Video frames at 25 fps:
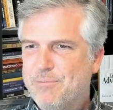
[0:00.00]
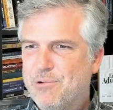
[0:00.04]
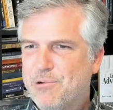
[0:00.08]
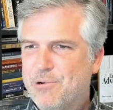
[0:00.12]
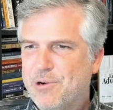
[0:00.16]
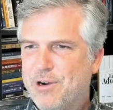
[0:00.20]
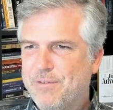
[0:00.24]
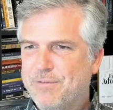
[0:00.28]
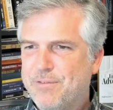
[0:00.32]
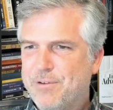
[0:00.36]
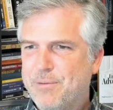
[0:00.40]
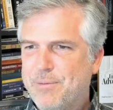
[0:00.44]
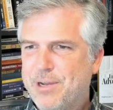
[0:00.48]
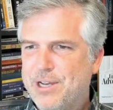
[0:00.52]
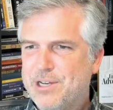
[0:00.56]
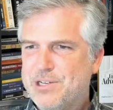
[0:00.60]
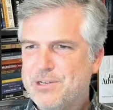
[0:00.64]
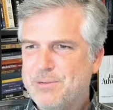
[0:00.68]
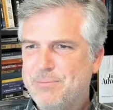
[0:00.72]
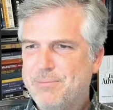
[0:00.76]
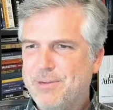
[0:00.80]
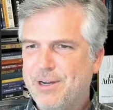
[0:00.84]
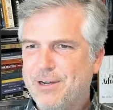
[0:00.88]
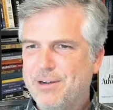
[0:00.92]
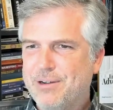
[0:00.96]
more
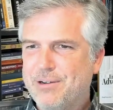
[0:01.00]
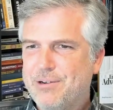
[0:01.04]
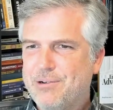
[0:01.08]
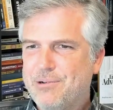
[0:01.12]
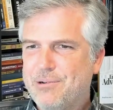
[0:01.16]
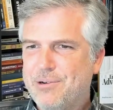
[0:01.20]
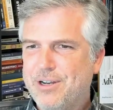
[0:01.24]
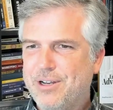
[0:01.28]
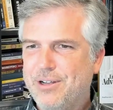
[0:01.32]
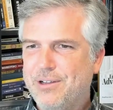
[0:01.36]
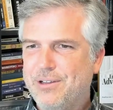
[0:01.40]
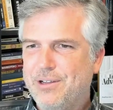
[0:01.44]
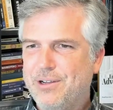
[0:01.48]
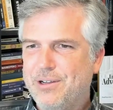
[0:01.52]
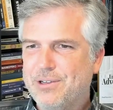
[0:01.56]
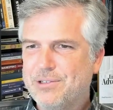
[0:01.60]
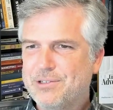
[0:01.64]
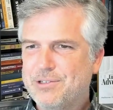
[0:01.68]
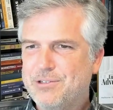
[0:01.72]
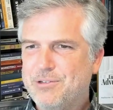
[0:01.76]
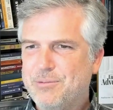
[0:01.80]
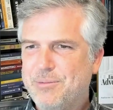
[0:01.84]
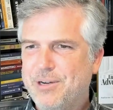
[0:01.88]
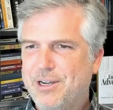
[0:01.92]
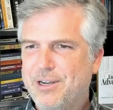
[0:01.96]
information about Cornell Law
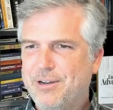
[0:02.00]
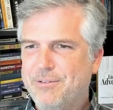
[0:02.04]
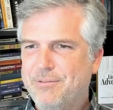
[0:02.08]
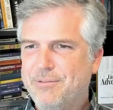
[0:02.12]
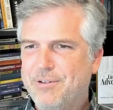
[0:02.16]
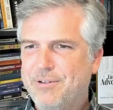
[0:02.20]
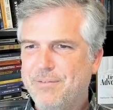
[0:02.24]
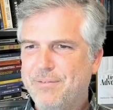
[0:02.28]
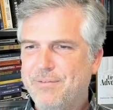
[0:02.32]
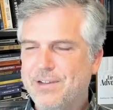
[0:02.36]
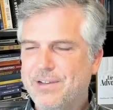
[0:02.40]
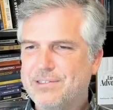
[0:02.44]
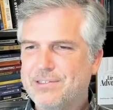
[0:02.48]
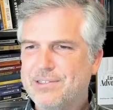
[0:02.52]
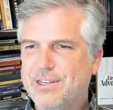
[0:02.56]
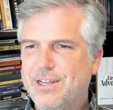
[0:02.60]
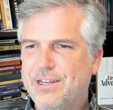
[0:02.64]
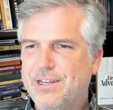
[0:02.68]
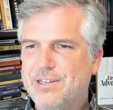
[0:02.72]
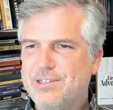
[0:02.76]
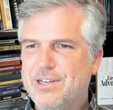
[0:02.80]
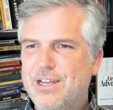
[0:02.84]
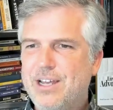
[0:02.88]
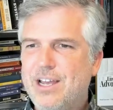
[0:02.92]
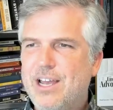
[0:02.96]
School about
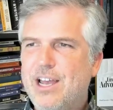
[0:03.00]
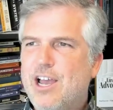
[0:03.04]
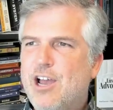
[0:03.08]
reinvestigation?